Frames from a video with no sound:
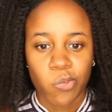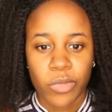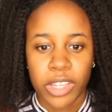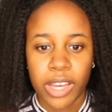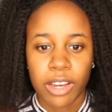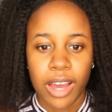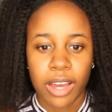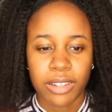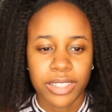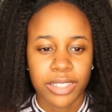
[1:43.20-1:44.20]
yeah,
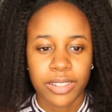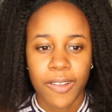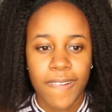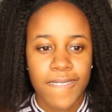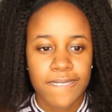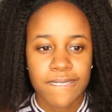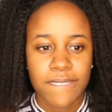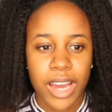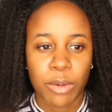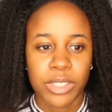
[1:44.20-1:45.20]

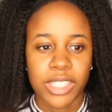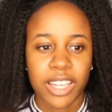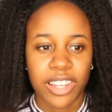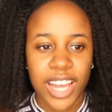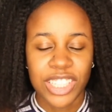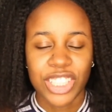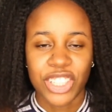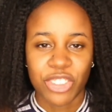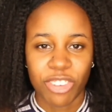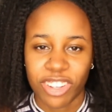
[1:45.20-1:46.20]
I would say last
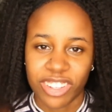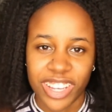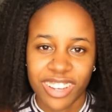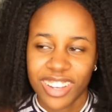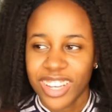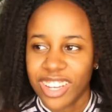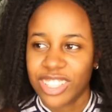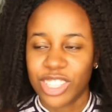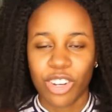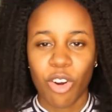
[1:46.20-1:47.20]
year it really
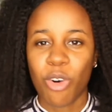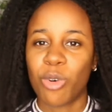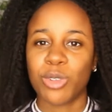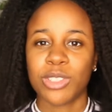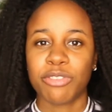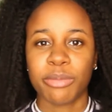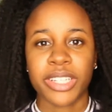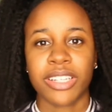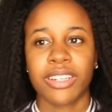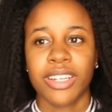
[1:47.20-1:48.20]
took a hold of
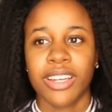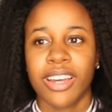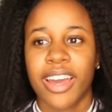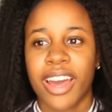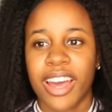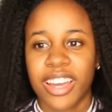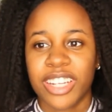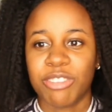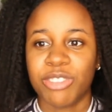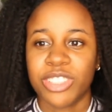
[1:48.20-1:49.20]
me, and
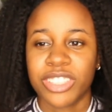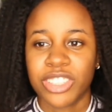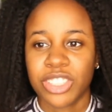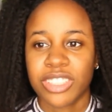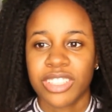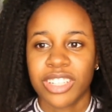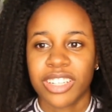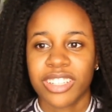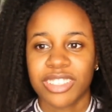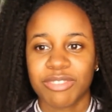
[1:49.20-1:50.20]
it really just
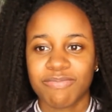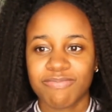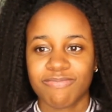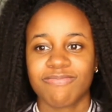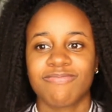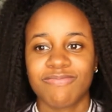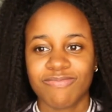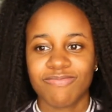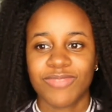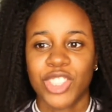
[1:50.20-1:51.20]

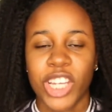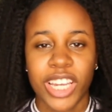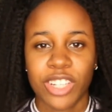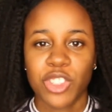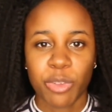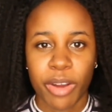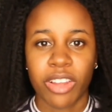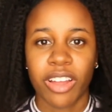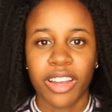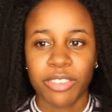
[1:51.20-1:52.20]
changed my
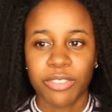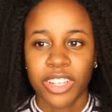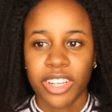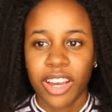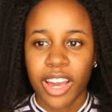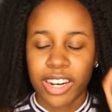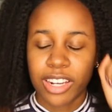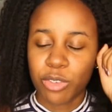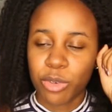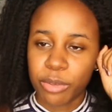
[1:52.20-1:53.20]
life. And I
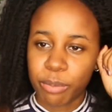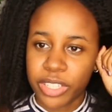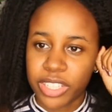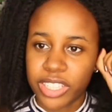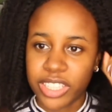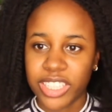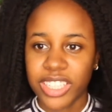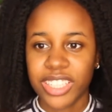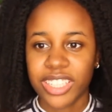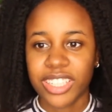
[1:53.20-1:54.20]
don't want to be
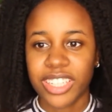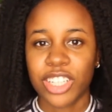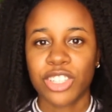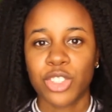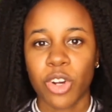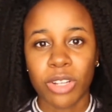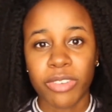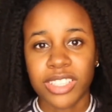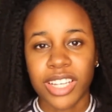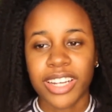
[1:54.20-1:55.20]
in control of
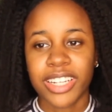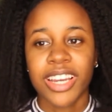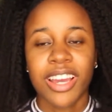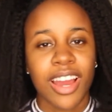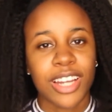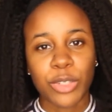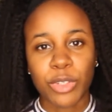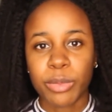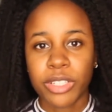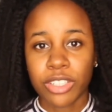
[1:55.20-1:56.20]
anxiety. I don't want
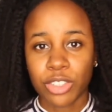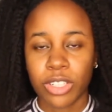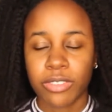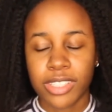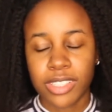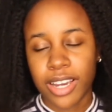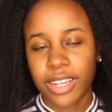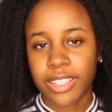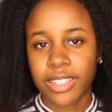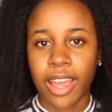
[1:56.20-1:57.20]
to be in control of
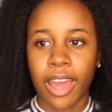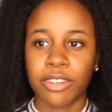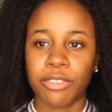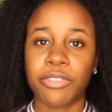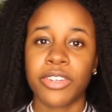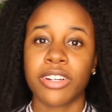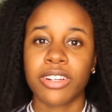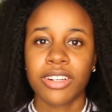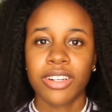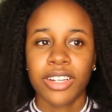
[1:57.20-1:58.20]
anxiety and in
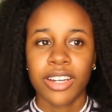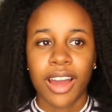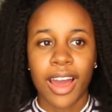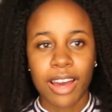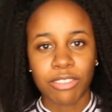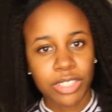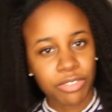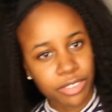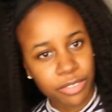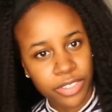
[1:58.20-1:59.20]
fear. I have
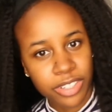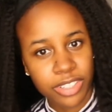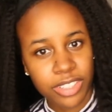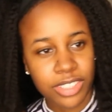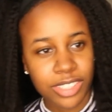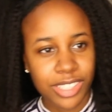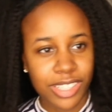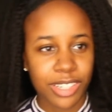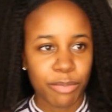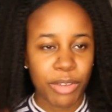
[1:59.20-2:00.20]
different fears,
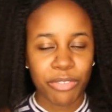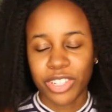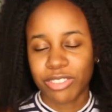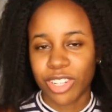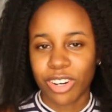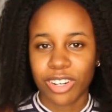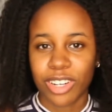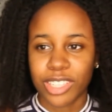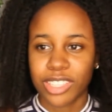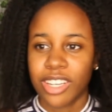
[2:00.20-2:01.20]
my fear of
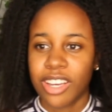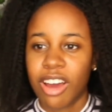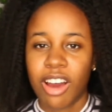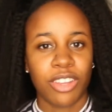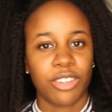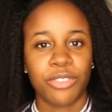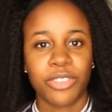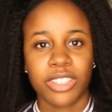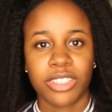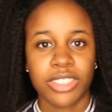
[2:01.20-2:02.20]
dogs, other
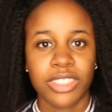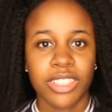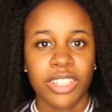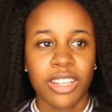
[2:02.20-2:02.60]
fears